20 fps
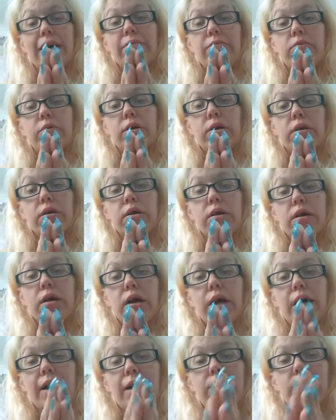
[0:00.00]
I had one
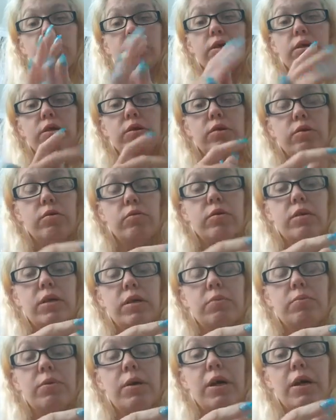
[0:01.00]
2 nights prior. I was gonna